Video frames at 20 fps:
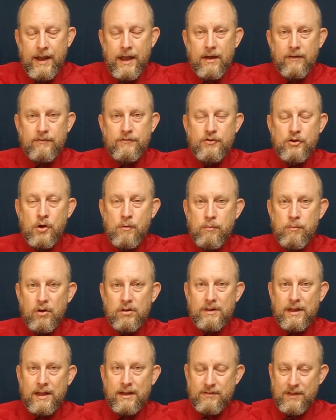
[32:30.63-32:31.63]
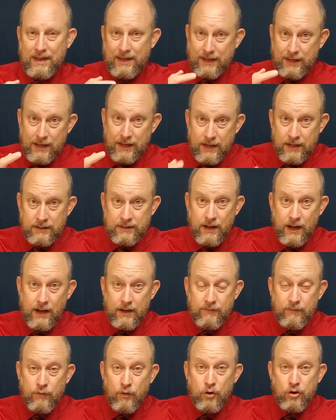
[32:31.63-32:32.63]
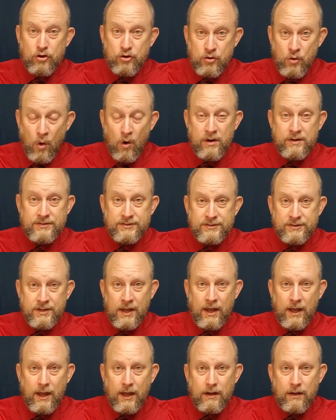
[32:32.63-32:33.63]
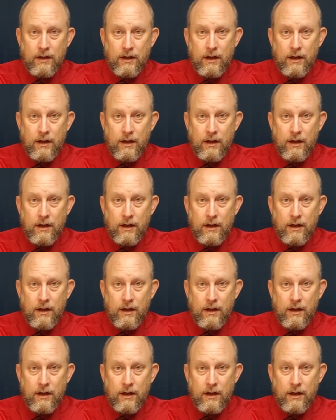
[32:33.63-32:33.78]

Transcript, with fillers: If you believe that he died for your sin,